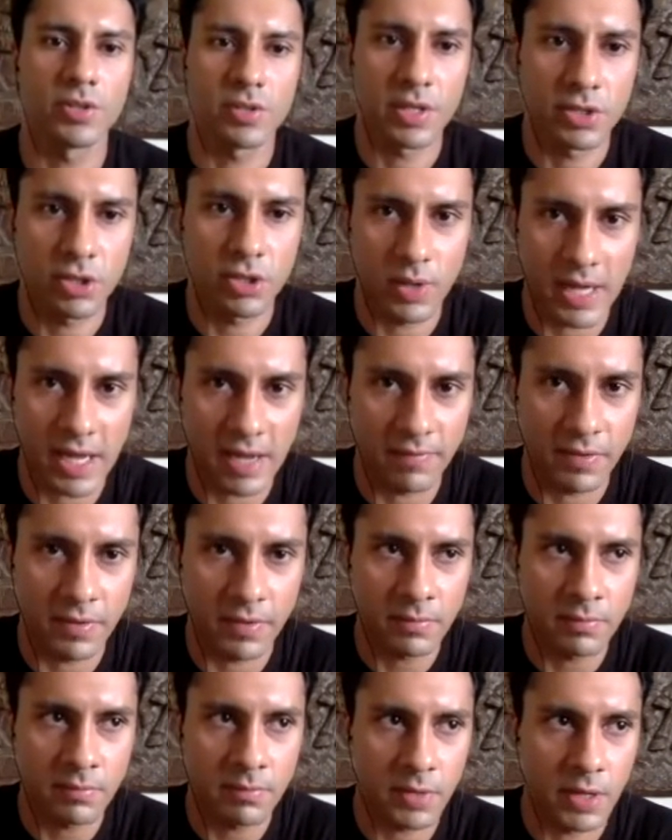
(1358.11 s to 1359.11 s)
that you're having,
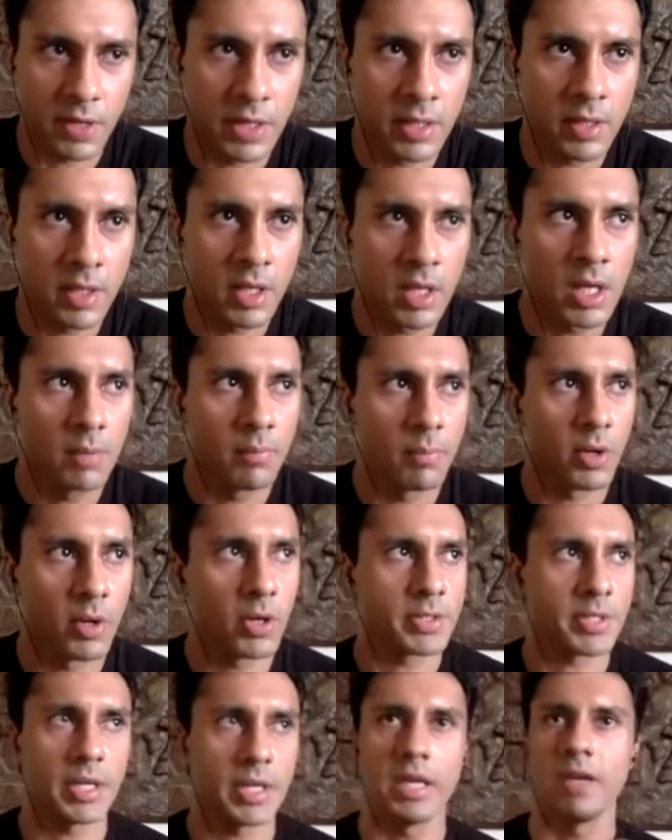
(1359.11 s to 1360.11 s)
right?
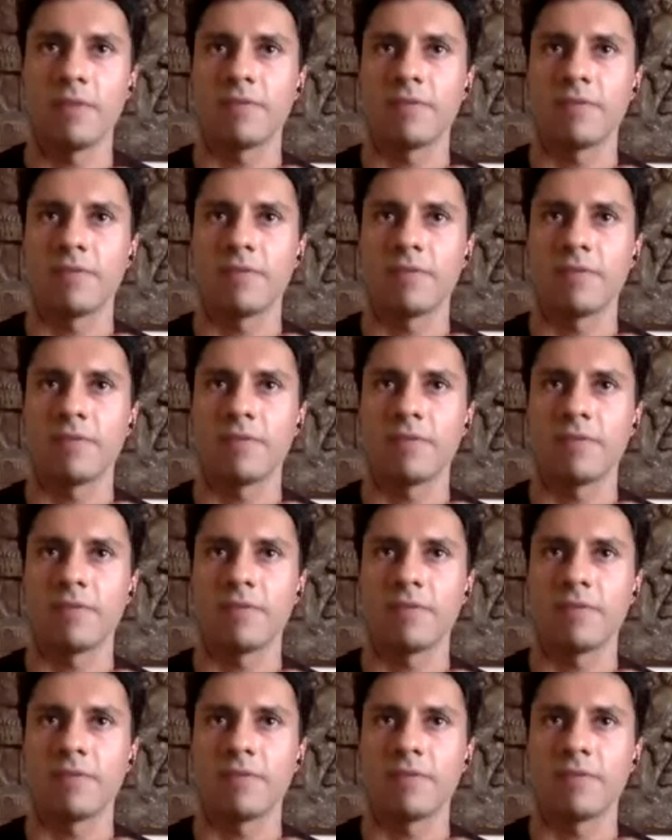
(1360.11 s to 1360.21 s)
Because if,